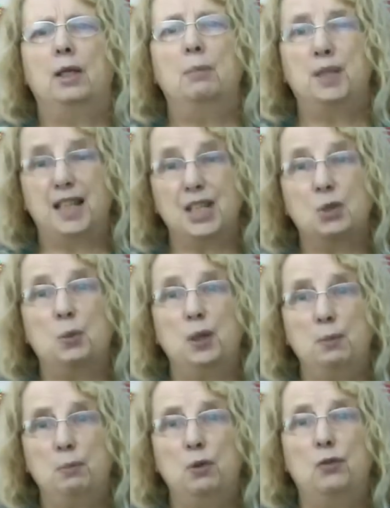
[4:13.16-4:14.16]
But as we
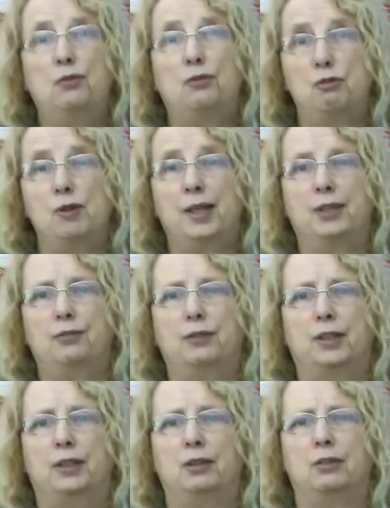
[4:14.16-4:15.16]
move through
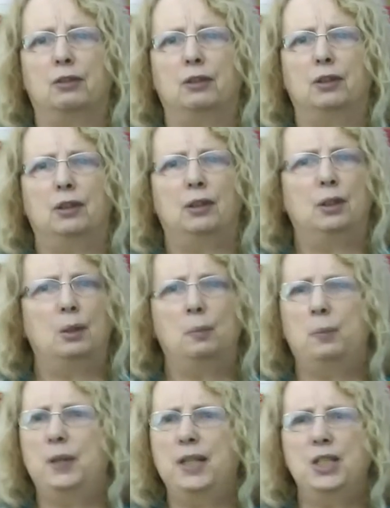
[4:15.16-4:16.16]
Advent,
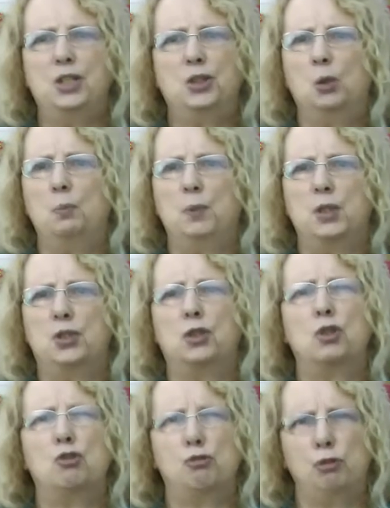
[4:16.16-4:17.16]
please don't miss the
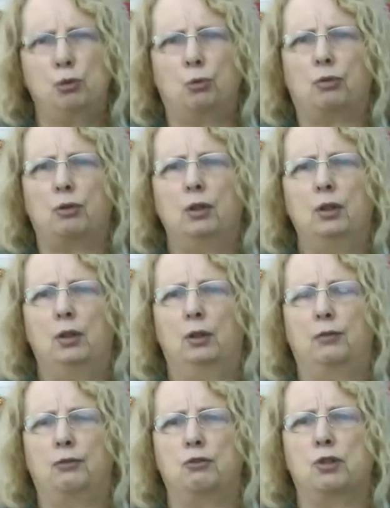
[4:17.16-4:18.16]
truth
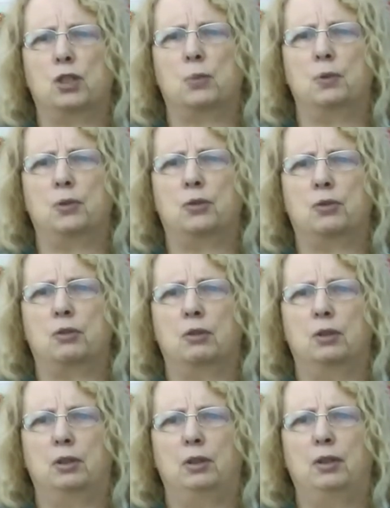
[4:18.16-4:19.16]
of Christmas.
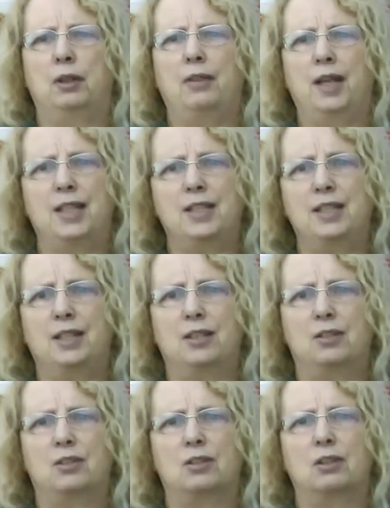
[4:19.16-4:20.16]
That
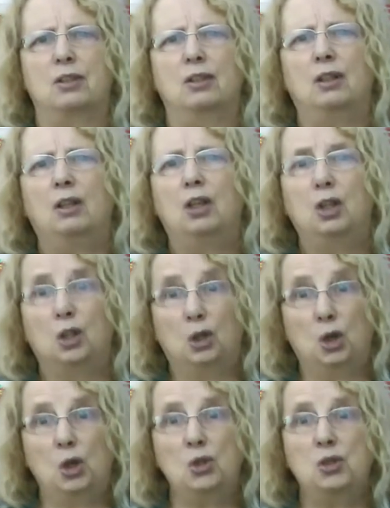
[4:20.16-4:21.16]
is,
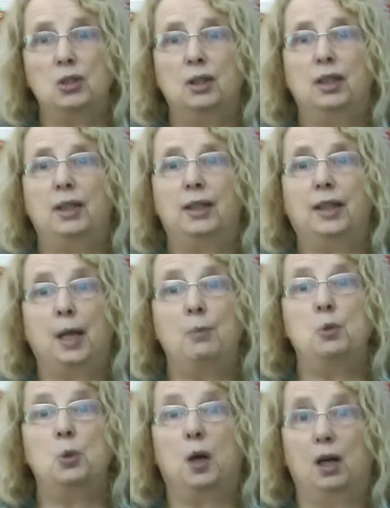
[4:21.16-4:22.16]
God came
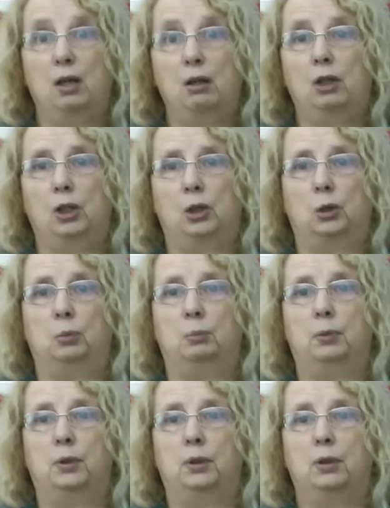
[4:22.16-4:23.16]
to our
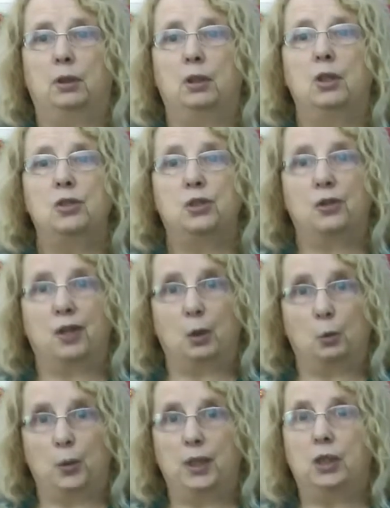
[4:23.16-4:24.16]
home so
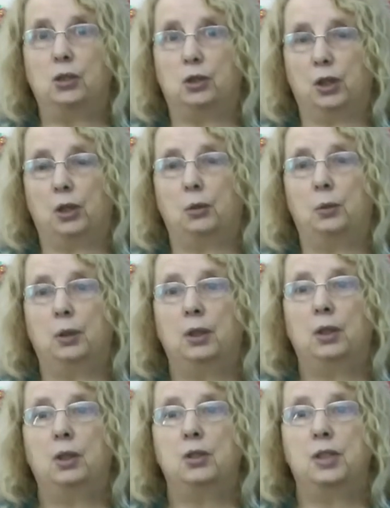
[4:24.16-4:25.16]
that we could go
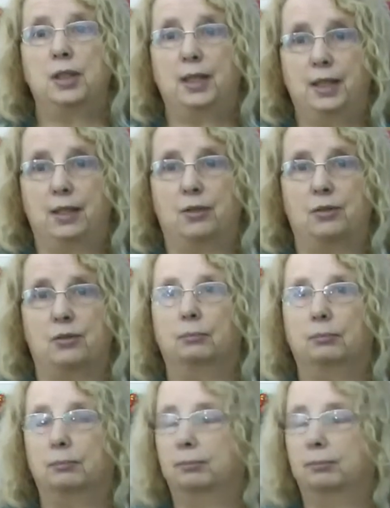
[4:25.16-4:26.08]
to his.